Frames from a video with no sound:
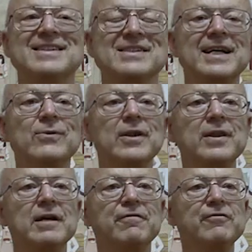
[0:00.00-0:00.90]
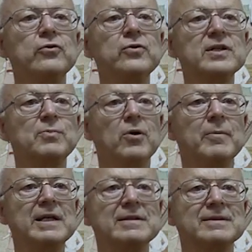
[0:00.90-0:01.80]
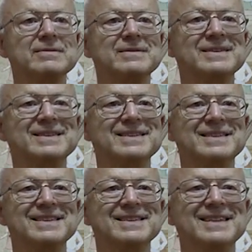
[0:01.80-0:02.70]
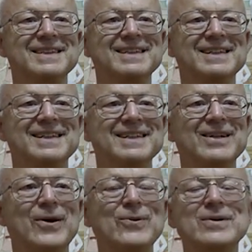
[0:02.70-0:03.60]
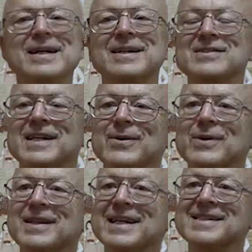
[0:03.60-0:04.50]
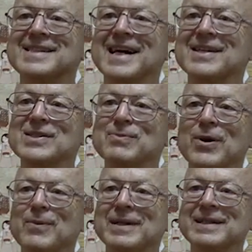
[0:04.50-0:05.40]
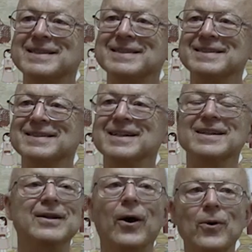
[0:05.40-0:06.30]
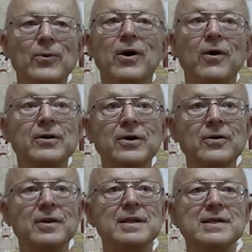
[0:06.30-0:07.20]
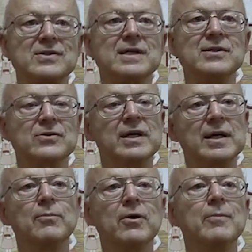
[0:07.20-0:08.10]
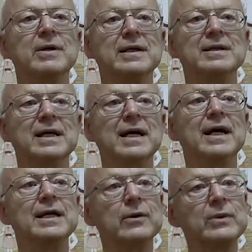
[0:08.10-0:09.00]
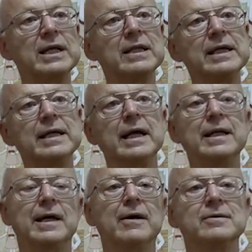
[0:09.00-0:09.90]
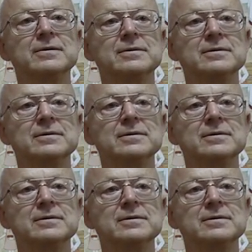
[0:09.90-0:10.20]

Does anyone think food is permanent? No. Does anyone think sex is permanent? No. We all know that these things are impermanent, and yet we cling anyhow.